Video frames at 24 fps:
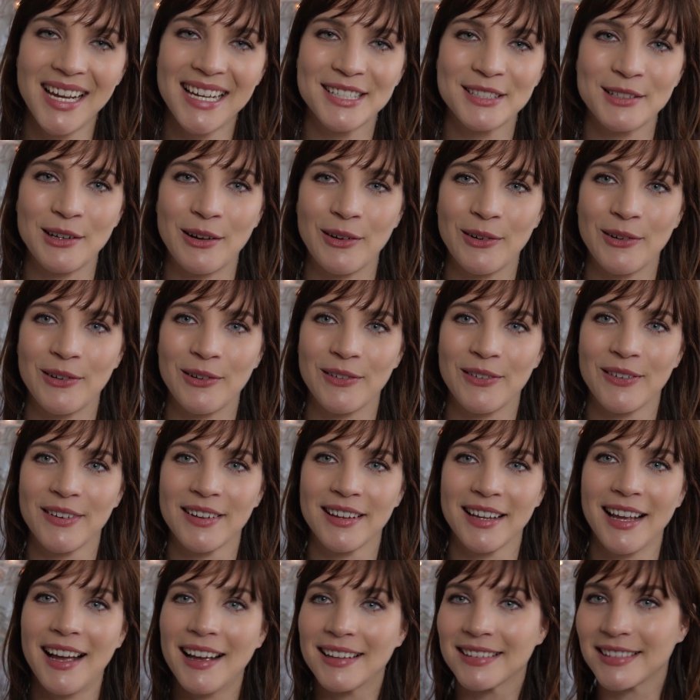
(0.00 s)
So
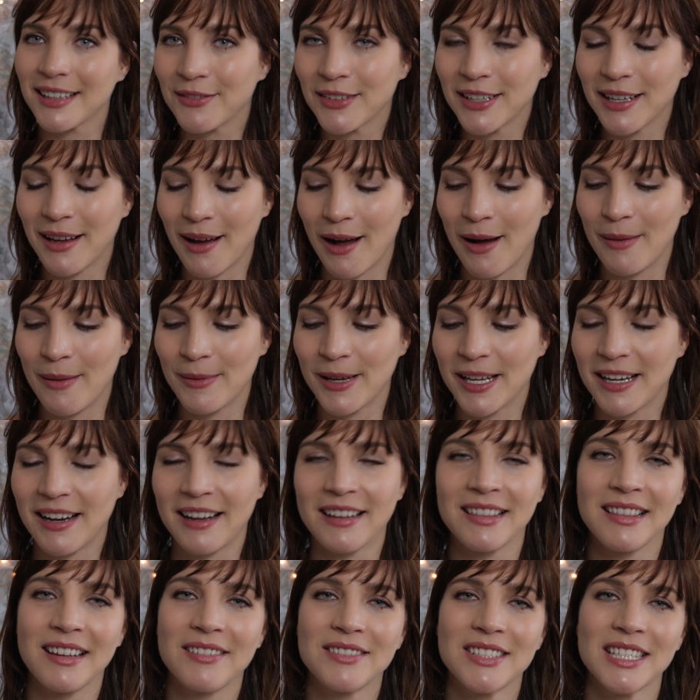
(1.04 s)
yeah, definitely comment.
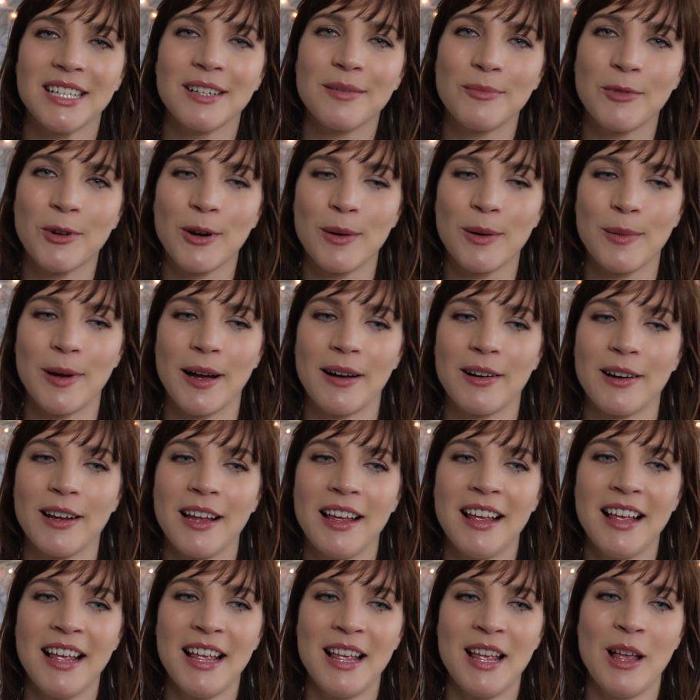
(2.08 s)
I'd love to hear more about
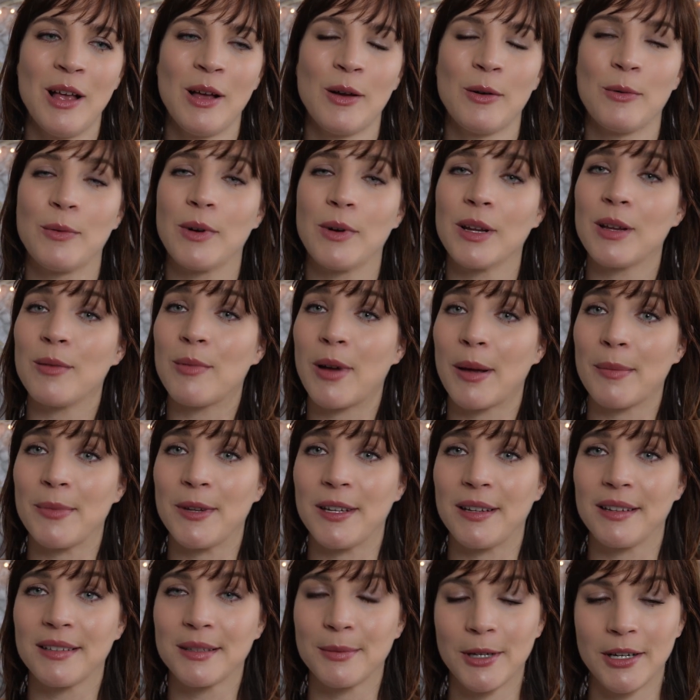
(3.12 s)
what you might
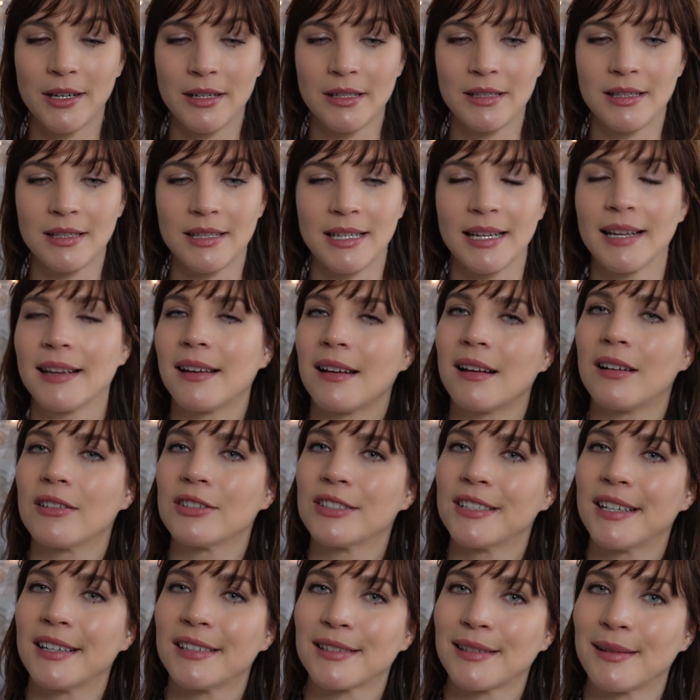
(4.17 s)
be experiencing, and I'll
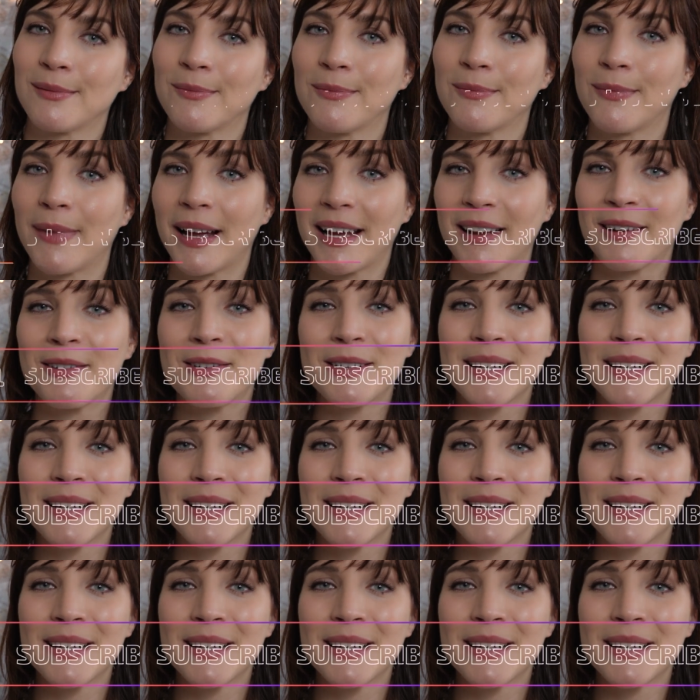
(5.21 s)
share some of my own